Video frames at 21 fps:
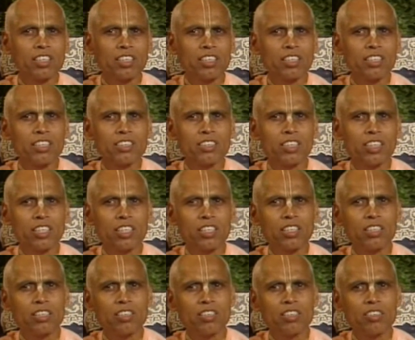he
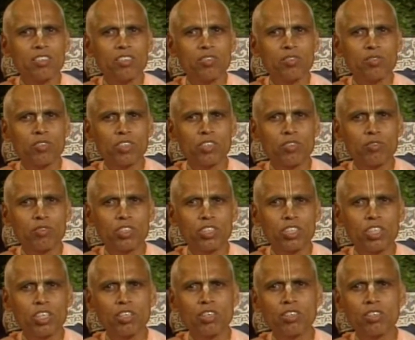said when we
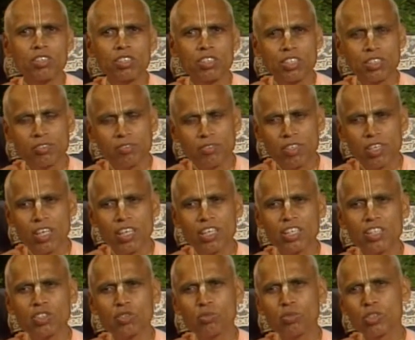go to the
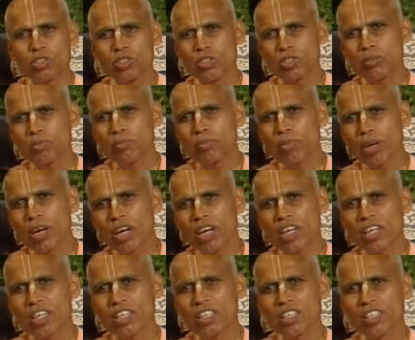village, we should
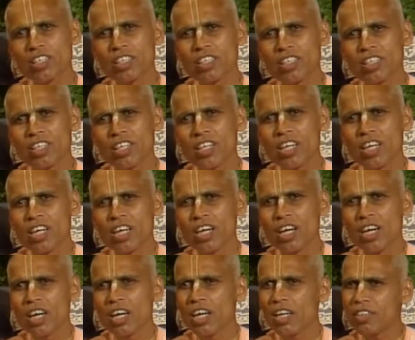park
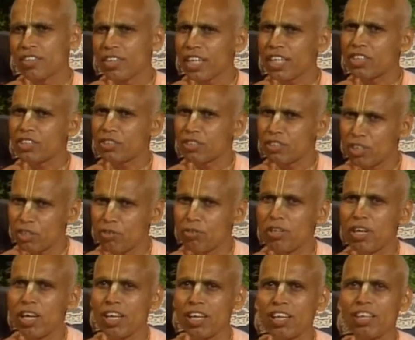next to the
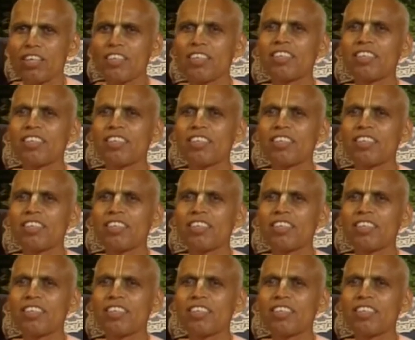well.